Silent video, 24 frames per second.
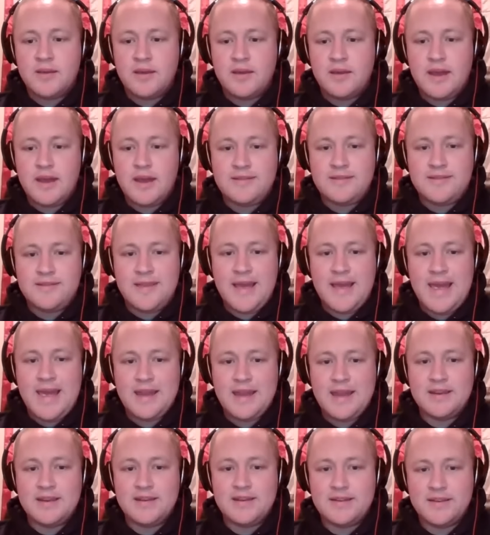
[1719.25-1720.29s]
He had
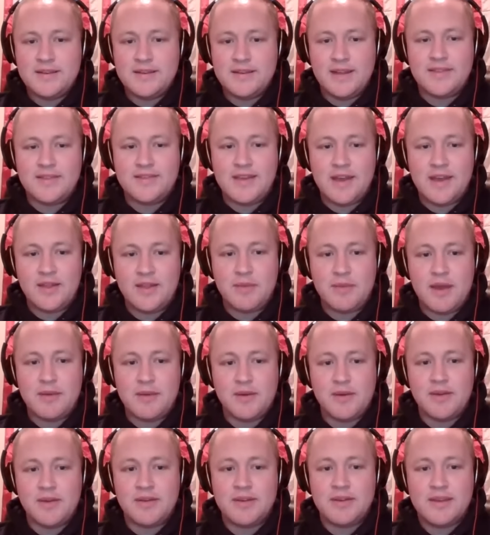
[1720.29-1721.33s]
10 against
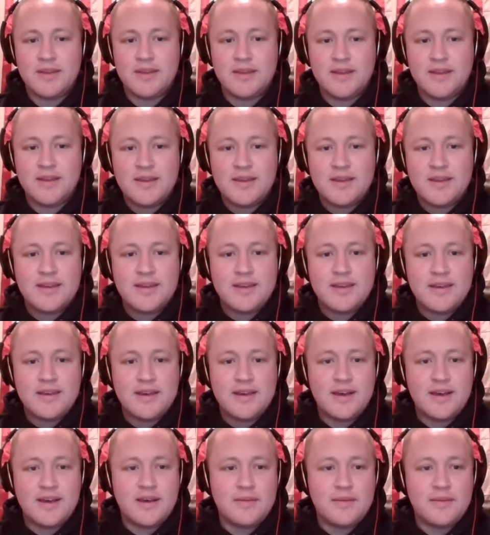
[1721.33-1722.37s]
Alabama.
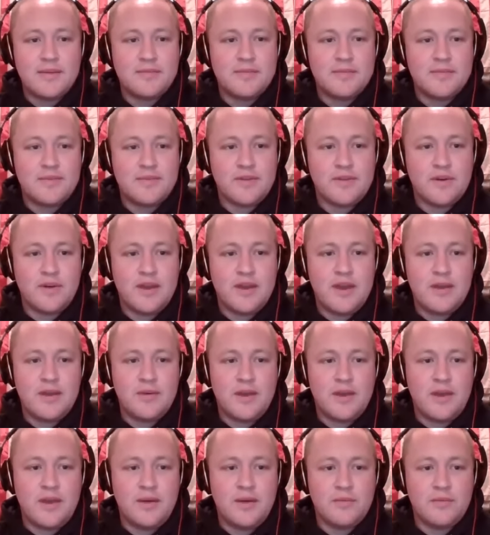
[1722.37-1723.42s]
So
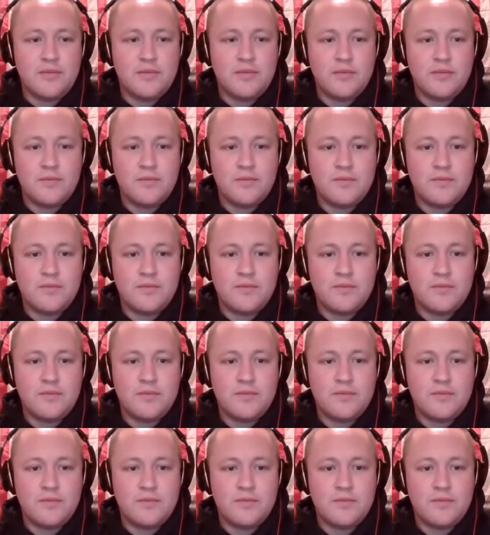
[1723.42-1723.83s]
he shredded them